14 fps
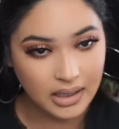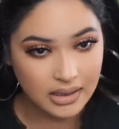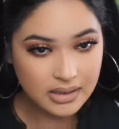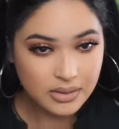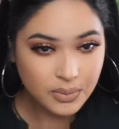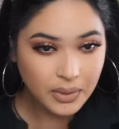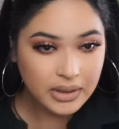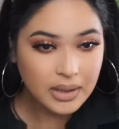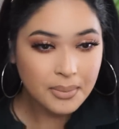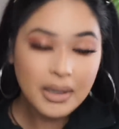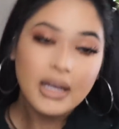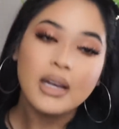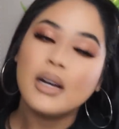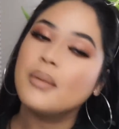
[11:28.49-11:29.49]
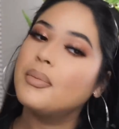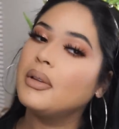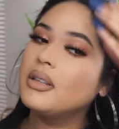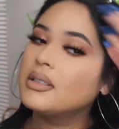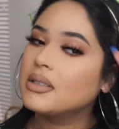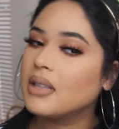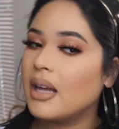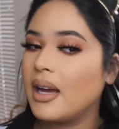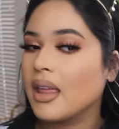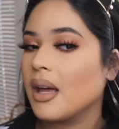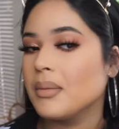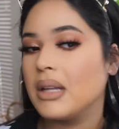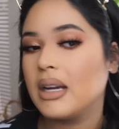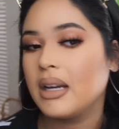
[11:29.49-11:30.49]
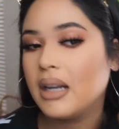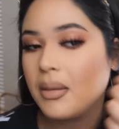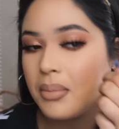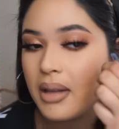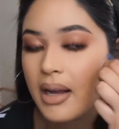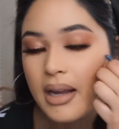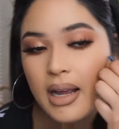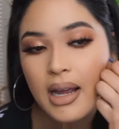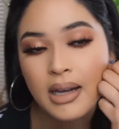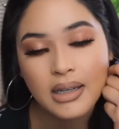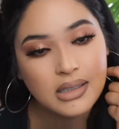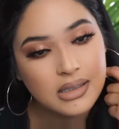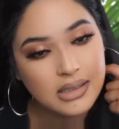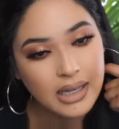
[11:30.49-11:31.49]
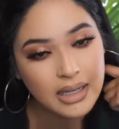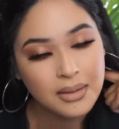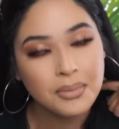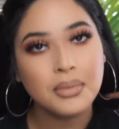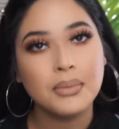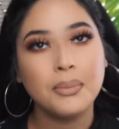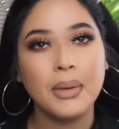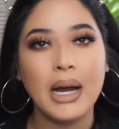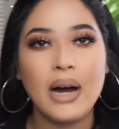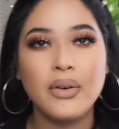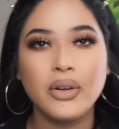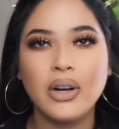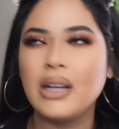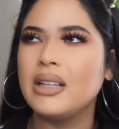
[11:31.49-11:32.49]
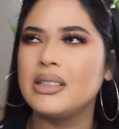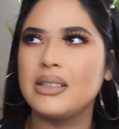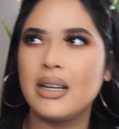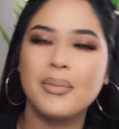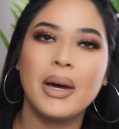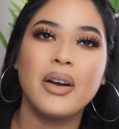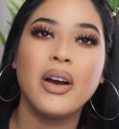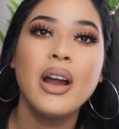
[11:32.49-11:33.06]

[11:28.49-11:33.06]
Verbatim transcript: This is what the makeup looks like. I'm not gonna apply any setting powder, any setting powder.